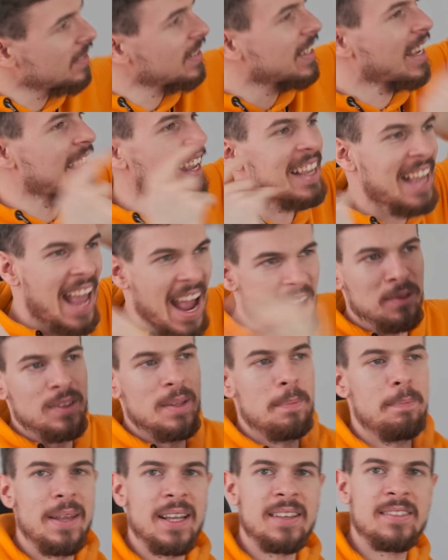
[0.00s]
You can count the
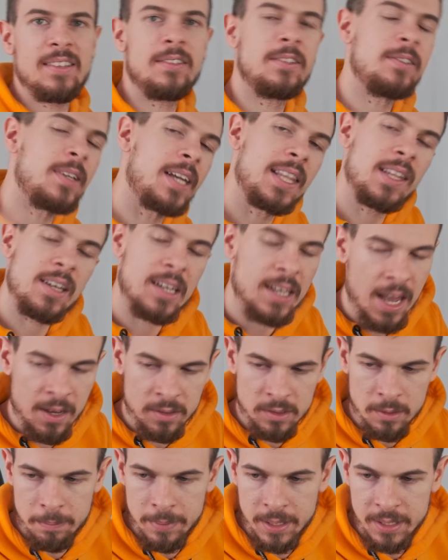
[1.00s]
pixels. You cannot
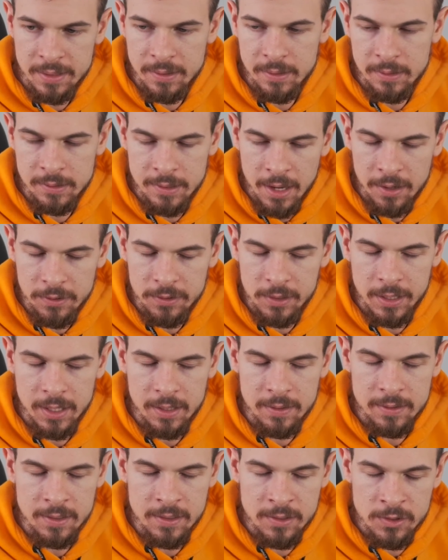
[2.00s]
count the pixels actually
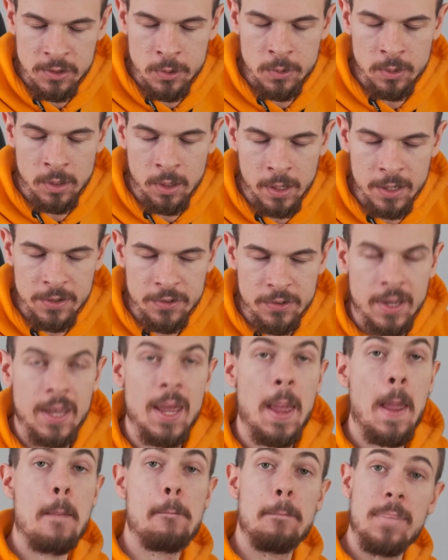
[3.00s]
because it's too large,
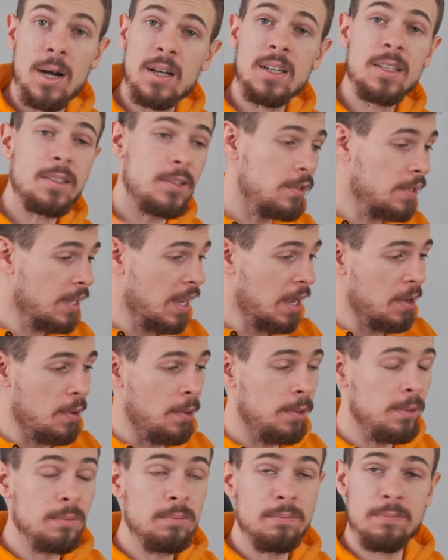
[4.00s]
but you can
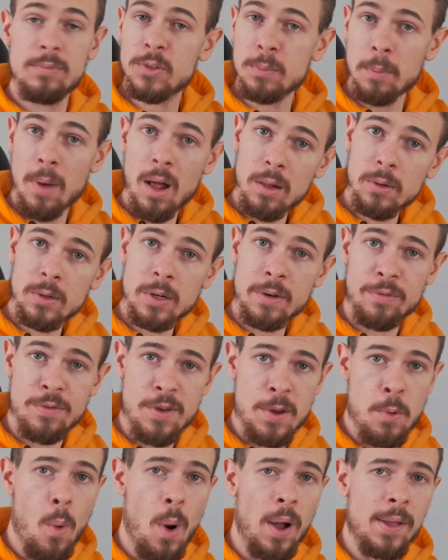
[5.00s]
go smaller if
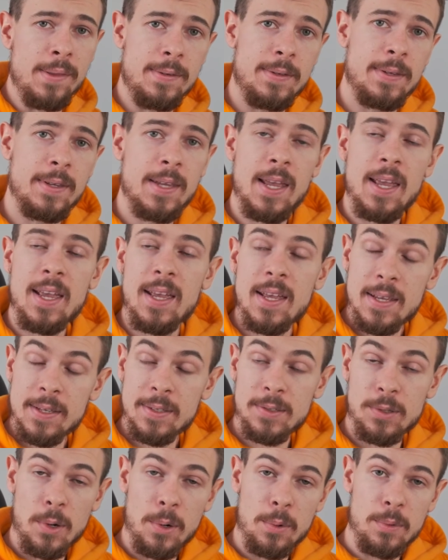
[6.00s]
you want.
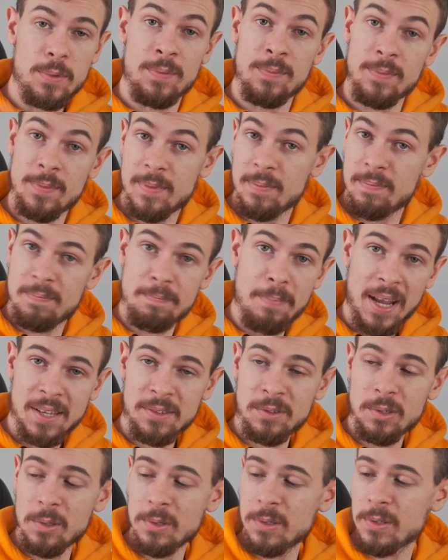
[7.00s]
So
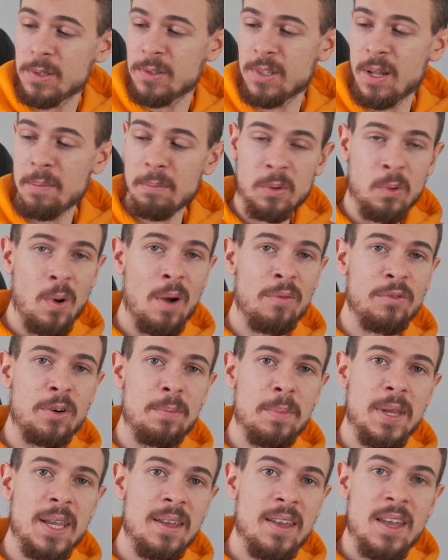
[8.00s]
Pexels is number one for
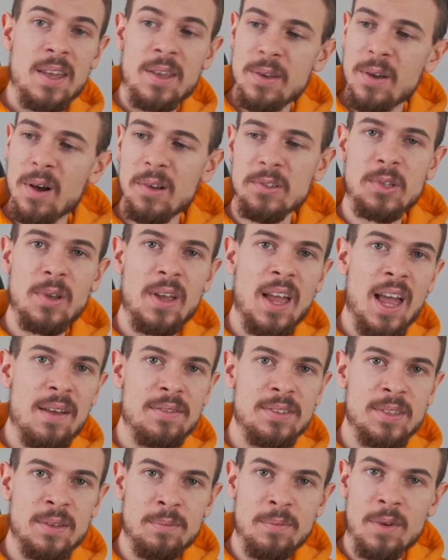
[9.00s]
me. You also
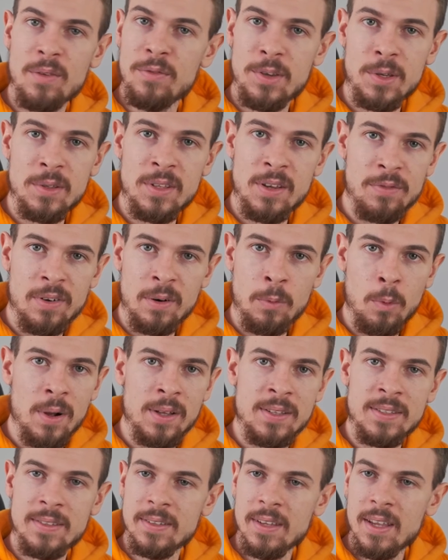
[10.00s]
have a few different
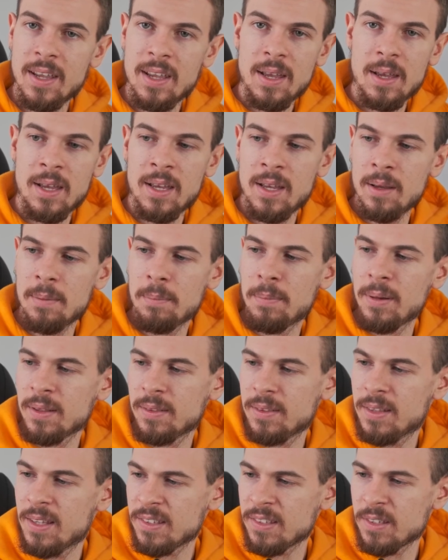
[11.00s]
ones,
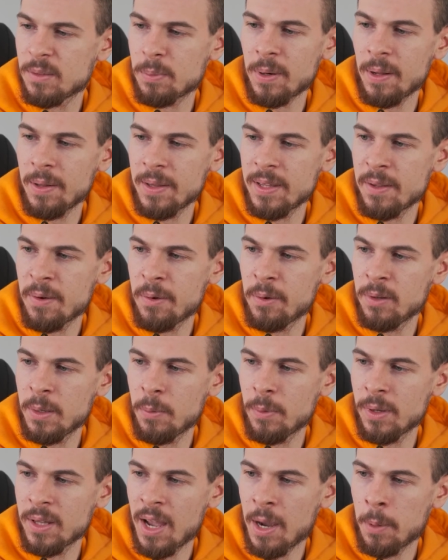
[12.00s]
but this is probably the only
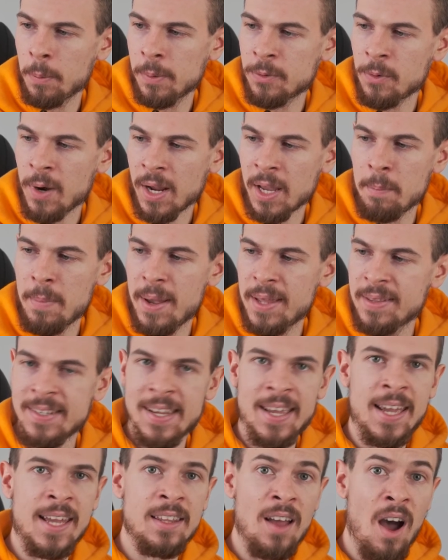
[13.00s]
one I would recommend,
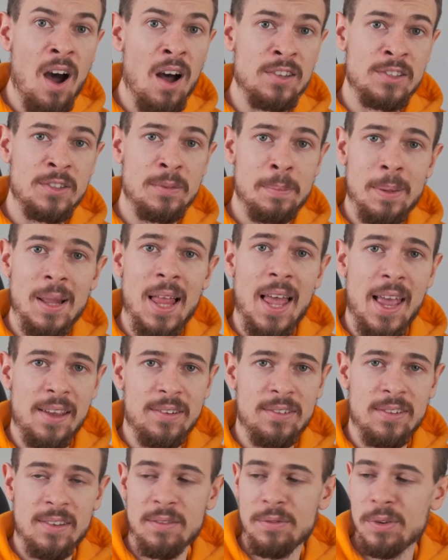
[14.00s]
and
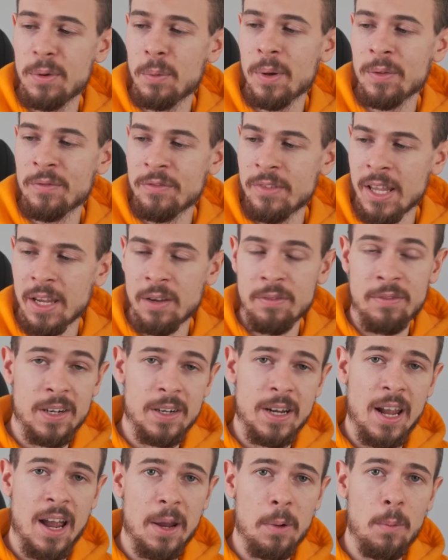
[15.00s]
Unsplash if you want like
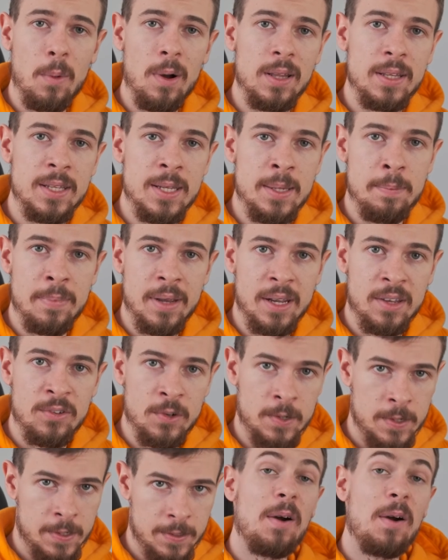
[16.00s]
very high quality picture.